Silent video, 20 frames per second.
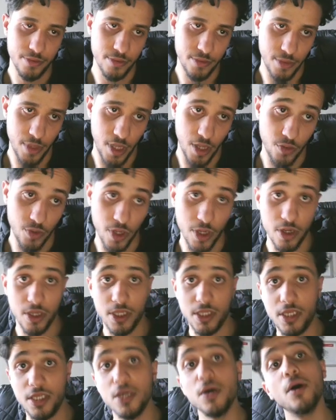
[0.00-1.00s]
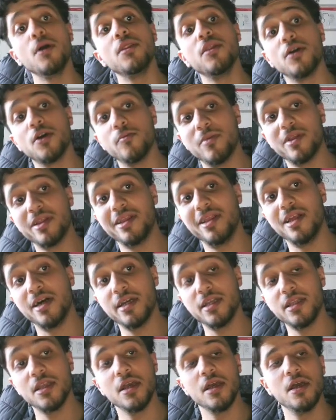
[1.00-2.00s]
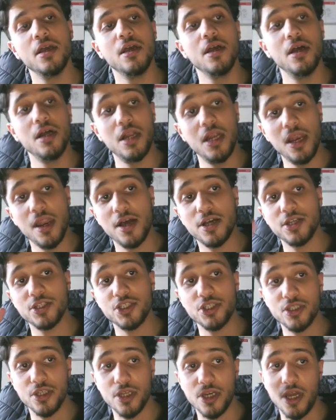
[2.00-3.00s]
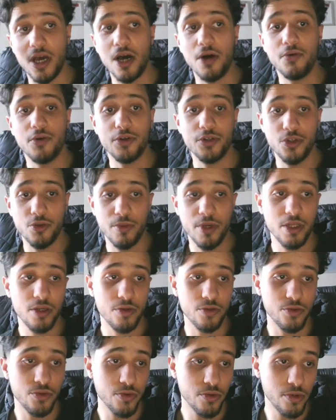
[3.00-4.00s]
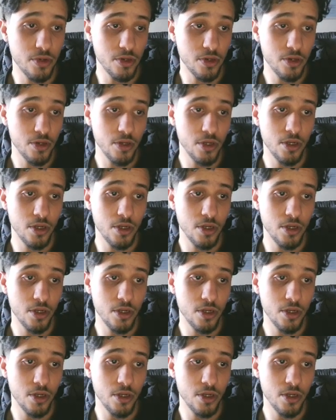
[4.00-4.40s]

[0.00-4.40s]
and we're gonna see all the command line launched in our domain controller.